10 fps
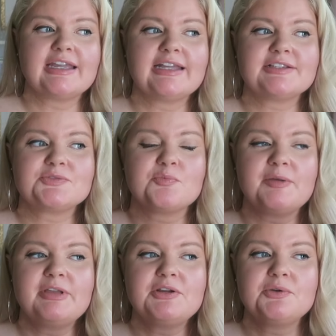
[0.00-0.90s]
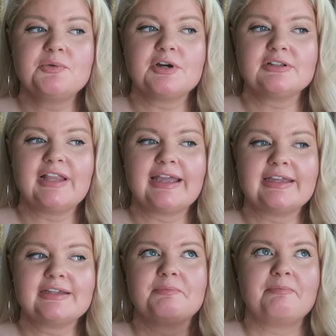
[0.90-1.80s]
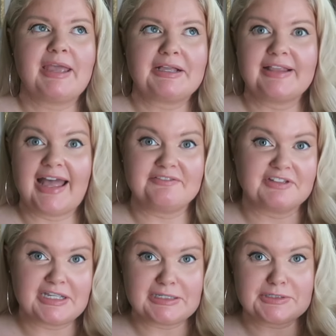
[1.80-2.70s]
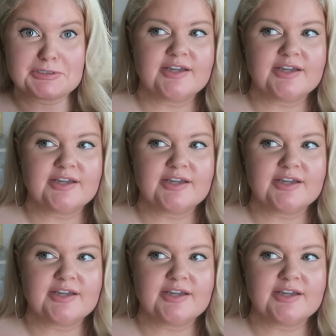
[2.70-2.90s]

It's women who are like male advocates